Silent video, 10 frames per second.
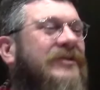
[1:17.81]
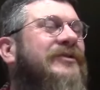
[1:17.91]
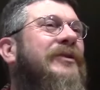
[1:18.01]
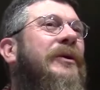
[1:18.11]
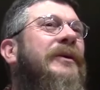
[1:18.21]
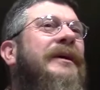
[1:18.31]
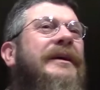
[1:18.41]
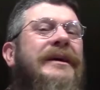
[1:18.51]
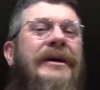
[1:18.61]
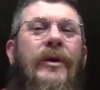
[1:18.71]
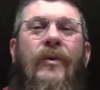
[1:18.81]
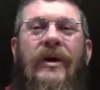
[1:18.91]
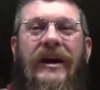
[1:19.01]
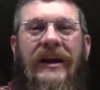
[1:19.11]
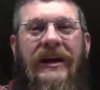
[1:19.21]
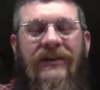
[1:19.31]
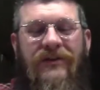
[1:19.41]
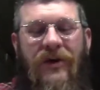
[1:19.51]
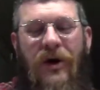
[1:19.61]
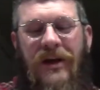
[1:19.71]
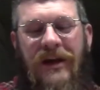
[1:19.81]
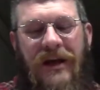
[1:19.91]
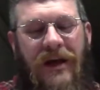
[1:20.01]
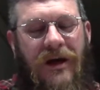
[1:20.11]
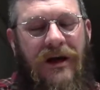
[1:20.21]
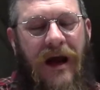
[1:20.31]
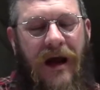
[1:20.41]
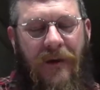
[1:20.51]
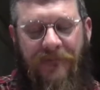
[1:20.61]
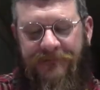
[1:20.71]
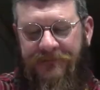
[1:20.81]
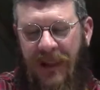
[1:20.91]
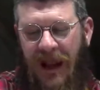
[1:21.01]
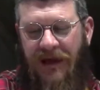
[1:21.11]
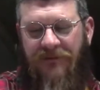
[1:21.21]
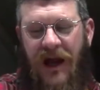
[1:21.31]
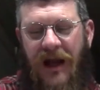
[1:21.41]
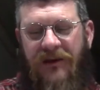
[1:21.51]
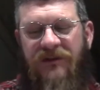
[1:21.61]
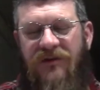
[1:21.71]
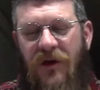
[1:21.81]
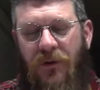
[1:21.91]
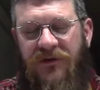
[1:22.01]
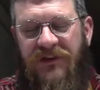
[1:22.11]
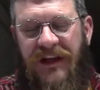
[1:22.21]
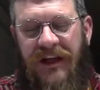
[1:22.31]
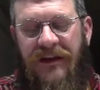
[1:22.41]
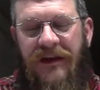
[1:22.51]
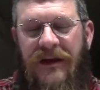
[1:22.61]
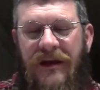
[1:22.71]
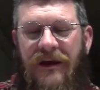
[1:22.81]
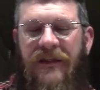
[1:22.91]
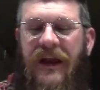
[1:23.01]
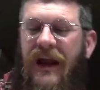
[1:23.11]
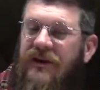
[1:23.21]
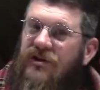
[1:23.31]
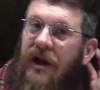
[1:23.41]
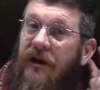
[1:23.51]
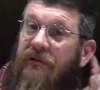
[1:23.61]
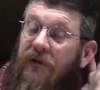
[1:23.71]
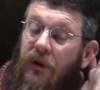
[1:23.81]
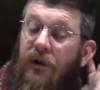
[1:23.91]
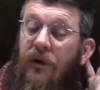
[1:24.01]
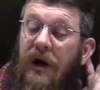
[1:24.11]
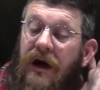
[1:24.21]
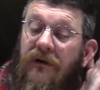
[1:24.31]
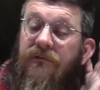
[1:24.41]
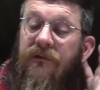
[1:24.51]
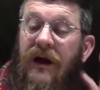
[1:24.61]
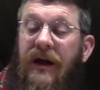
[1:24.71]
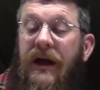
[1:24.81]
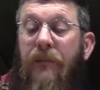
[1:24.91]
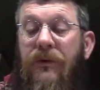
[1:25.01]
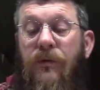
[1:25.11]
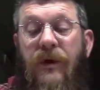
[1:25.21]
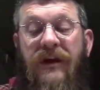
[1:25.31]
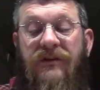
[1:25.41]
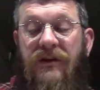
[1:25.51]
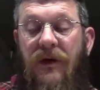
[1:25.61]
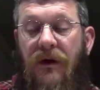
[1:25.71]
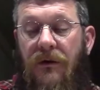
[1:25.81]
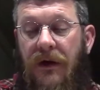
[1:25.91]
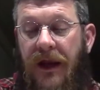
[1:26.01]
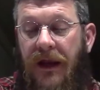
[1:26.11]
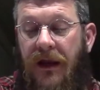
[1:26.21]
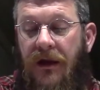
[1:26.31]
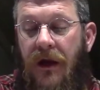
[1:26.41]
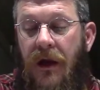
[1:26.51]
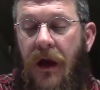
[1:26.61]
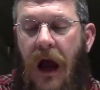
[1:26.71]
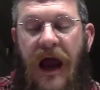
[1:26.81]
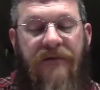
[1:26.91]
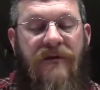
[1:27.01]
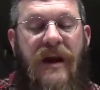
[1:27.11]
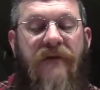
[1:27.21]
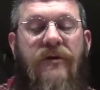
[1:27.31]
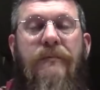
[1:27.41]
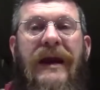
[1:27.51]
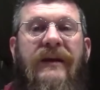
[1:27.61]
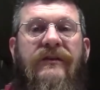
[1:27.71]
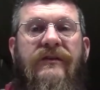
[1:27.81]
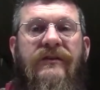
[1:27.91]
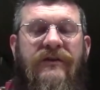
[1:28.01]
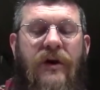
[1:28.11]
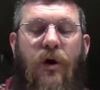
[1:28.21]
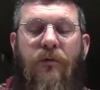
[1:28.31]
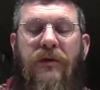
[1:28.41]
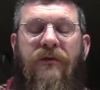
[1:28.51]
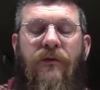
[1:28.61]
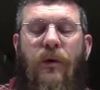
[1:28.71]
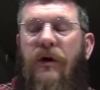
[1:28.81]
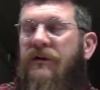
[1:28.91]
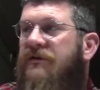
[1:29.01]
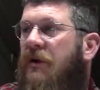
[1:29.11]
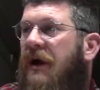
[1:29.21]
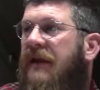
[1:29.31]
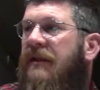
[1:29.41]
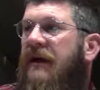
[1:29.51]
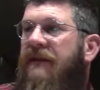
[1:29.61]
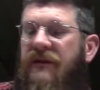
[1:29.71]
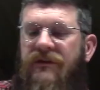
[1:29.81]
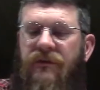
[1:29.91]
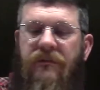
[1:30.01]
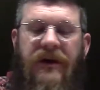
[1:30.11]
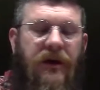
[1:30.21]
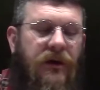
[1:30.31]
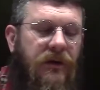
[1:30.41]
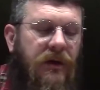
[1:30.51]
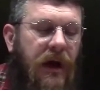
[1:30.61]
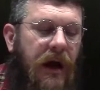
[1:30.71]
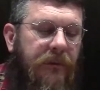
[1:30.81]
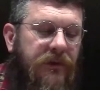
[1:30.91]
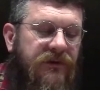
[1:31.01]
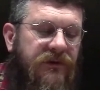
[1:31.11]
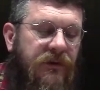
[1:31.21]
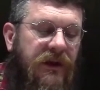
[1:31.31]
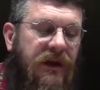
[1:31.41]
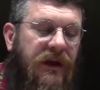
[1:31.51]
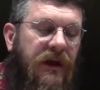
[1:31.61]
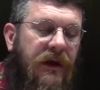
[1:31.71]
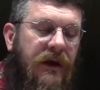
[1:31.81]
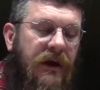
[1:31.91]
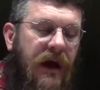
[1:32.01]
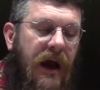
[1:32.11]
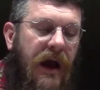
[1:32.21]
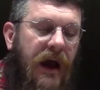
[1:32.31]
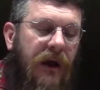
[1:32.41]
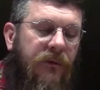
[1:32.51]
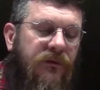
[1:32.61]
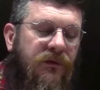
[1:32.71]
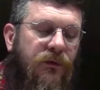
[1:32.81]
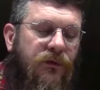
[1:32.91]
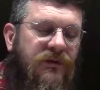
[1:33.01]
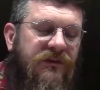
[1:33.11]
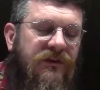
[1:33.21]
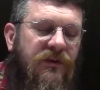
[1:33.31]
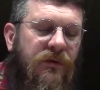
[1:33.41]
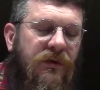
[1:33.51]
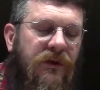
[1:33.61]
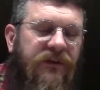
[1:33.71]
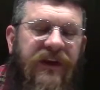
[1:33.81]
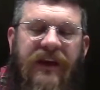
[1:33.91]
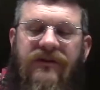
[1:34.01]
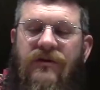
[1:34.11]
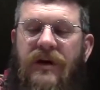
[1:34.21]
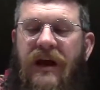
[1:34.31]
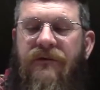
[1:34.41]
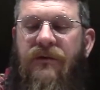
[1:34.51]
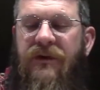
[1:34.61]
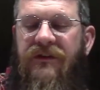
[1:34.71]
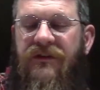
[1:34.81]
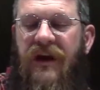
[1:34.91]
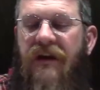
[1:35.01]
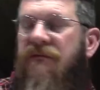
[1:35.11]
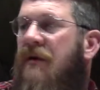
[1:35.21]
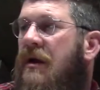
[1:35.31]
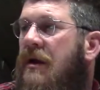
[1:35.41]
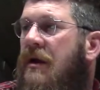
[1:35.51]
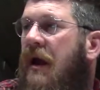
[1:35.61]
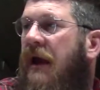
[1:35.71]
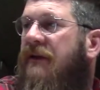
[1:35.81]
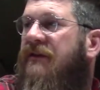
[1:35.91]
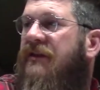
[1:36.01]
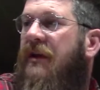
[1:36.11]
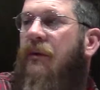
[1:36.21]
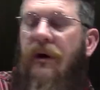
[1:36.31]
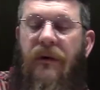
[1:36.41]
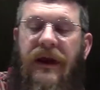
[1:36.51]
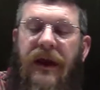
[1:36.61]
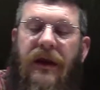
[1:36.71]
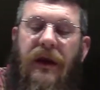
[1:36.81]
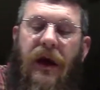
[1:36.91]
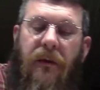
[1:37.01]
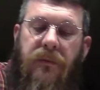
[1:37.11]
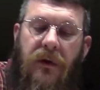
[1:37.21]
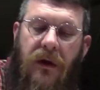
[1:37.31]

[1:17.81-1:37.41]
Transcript: So we're going to get started here. I've got a snow scene that I shot a photo of a couple of weeks ago, and I've never painted snow before, so I thought this would be a good opportunity to just do a little test driving with stuff and see where we end up.